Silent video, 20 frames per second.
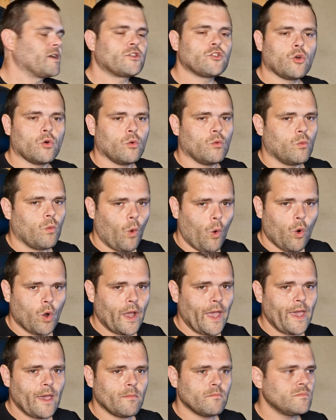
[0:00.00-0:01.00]
Total War
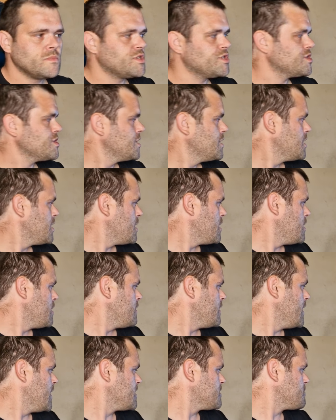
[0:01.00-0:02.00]
games.
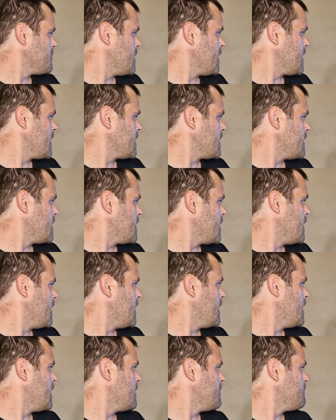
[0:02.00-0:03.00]
There's my,
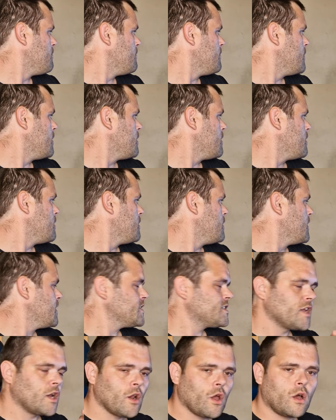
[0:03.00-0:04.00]

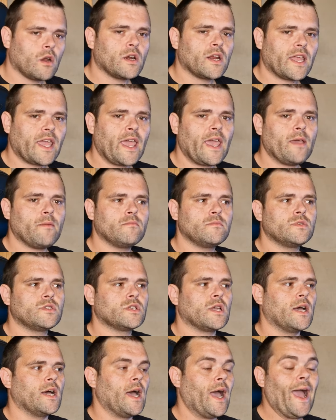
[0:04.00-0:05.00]
there's a lot of games,
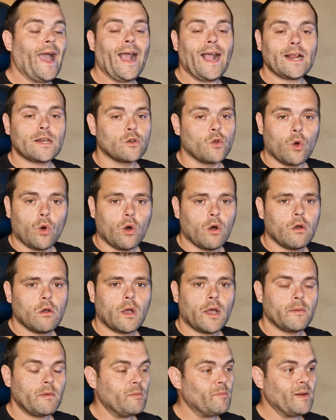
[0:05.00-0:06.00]

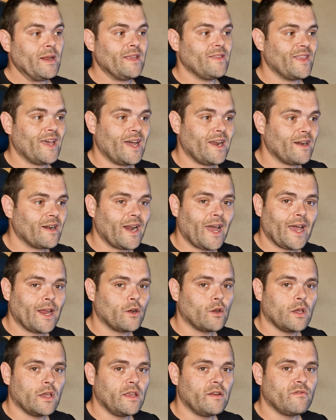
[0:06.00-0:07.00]
Anno, I've been playing
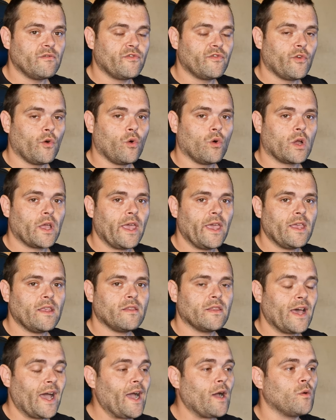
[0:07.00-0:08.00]
that in
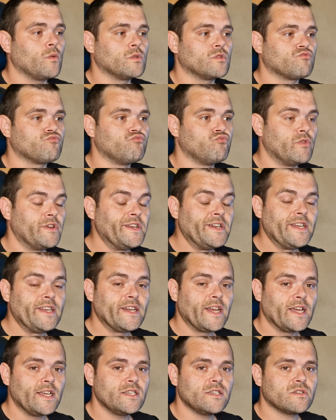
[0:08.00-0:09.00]
4K, that was really
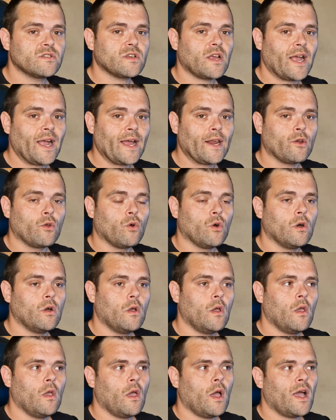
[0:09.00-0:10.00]
nice, Anno.
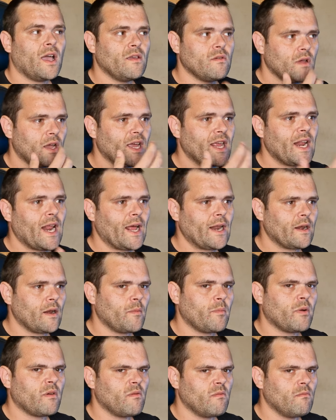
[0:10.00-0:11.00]
I had
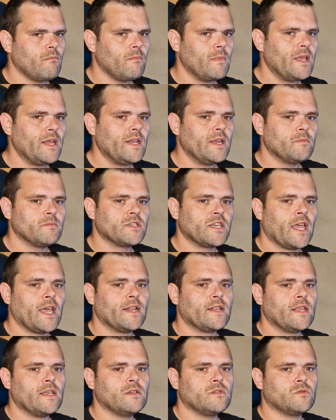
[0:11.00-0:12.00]
a bit of medium
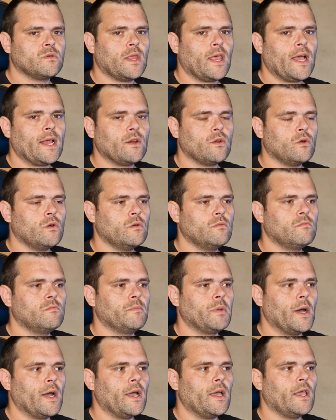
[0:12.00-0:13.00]
settings with Anno,
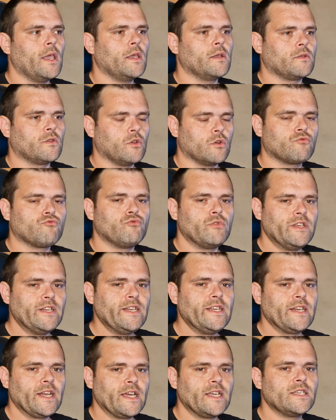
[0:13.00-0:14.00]
but it looked
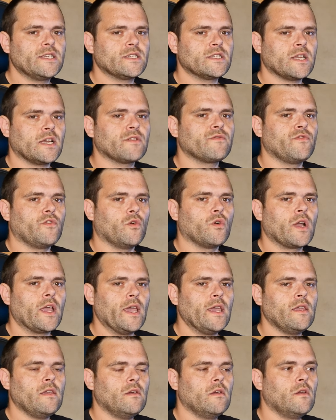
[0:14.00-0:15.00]
really nice at
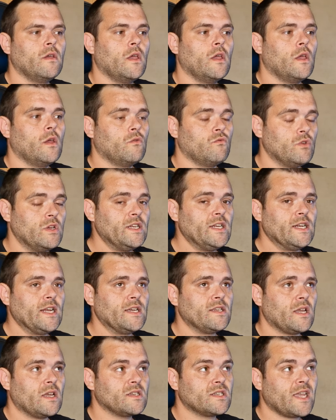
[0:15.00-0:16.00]
4K, really
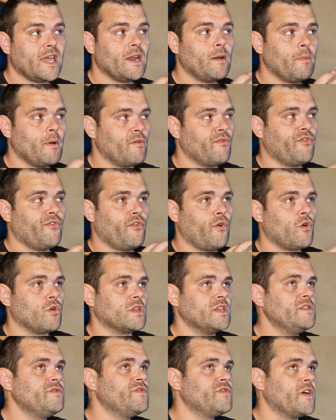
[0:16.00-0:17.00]
nice. I was getting about
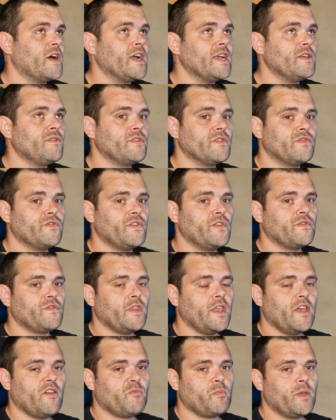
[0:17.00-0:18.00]
45 to
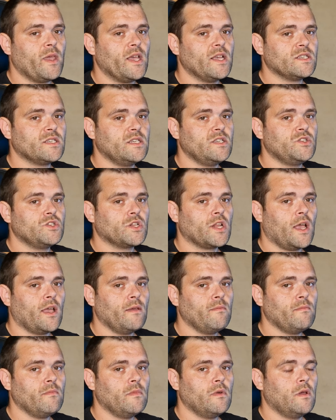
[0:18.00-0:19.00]
50 FPS each
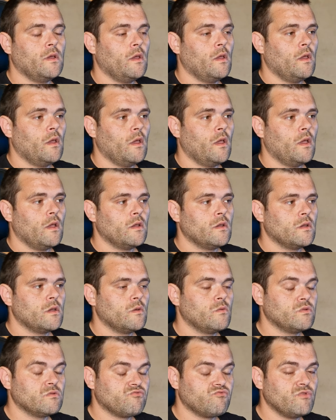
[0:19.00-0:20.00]
time,
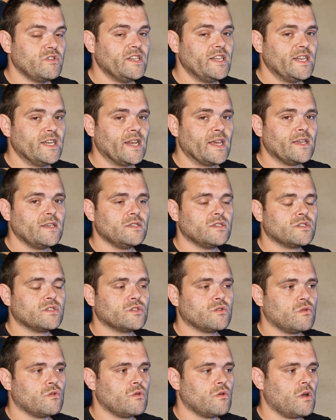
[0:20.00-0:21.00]
it was really nice,
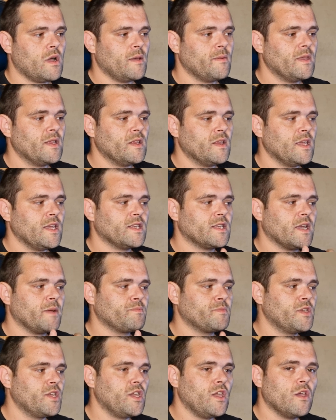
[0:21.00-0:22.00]
so, I mean, it's
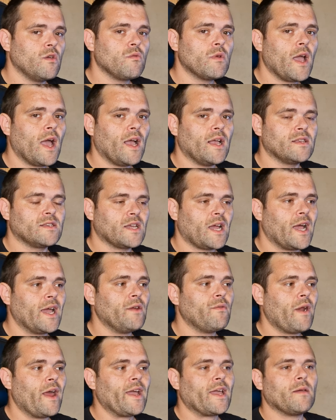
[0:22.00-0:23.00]
up to you guys.
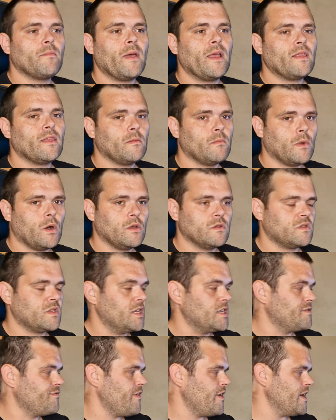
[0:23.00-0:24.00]
I recommend the
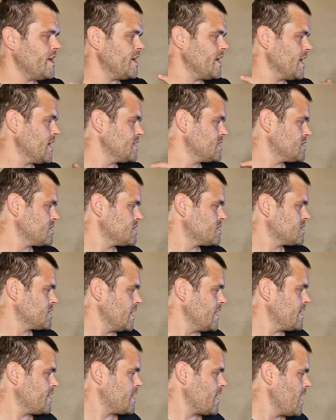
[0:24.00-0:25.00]
monitor, it's very nice, the
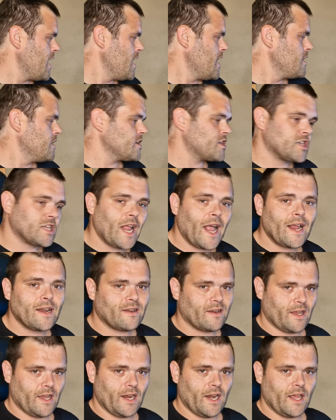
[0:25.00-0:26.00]
sleek, the
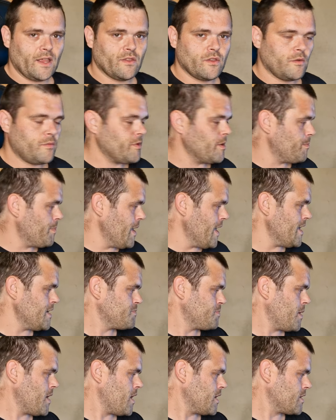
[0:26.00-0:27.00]
stand, the base
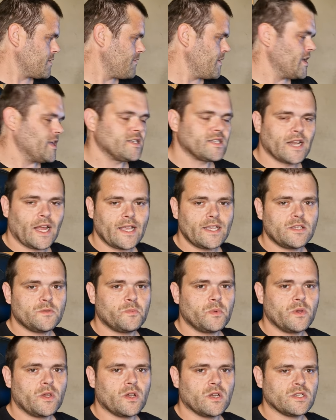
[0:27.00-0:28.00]
part of it is nice,
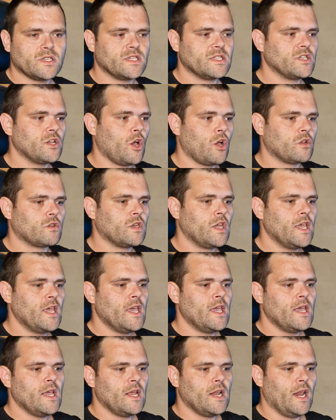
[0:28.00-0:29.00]
because it's not,
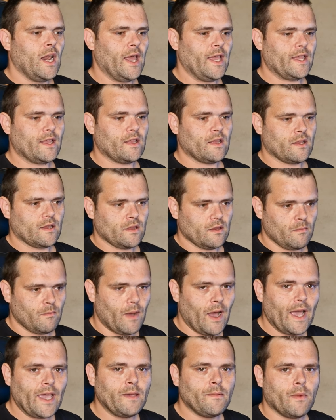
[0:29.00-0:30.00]
like,
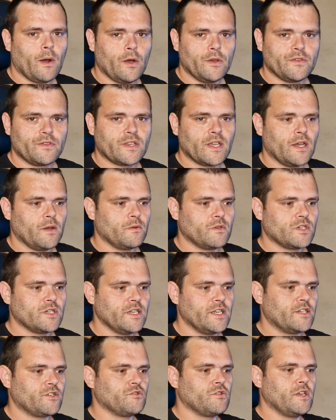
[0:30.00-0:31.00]
my monitor, which
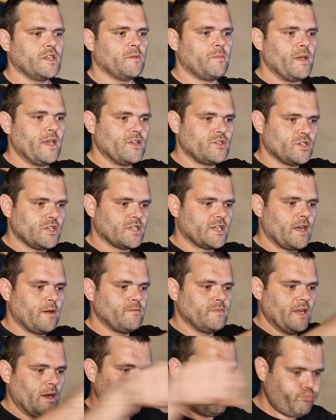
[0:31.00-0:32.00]
literally the base just
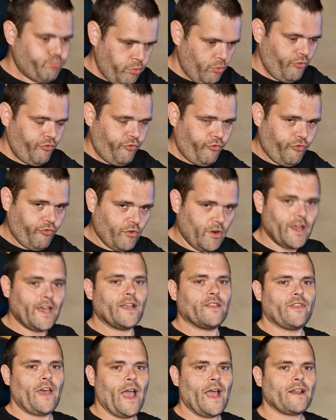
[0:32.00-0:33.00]
comes out boof
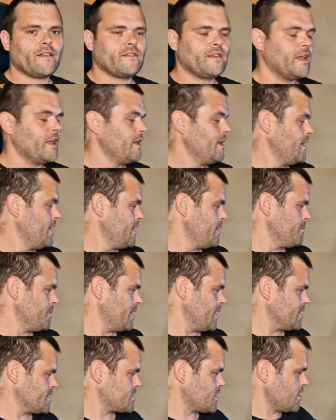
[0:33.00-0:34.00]
like that,
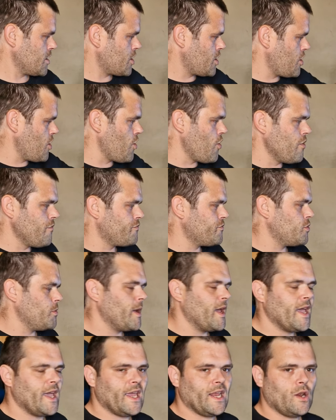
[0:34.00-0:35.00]
but it's got a curve to
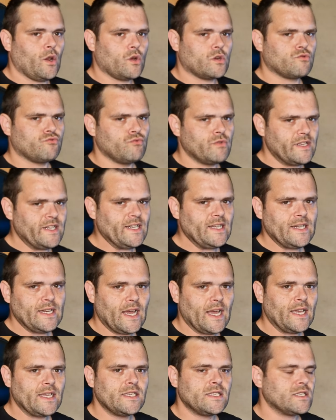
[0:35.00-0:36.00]
it, it looks really
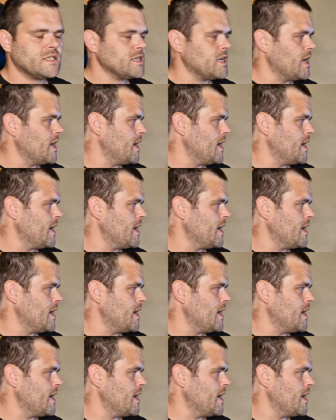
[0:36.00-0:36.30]
nice.